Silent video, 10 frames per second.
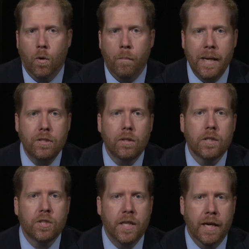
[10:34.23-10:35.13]
based on
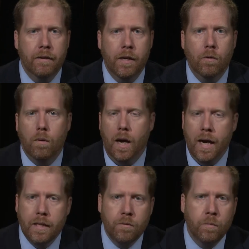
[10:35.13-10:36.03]
the scenario,
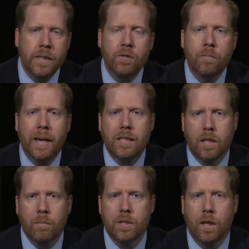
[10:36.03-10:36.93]
we do make
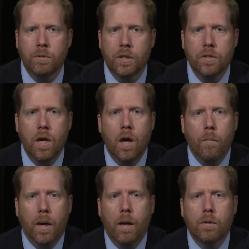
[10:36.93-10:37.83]
some assumptions,
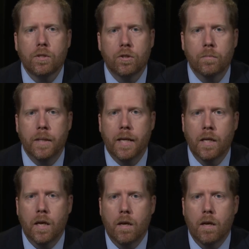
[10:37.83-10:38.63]
but I would assume that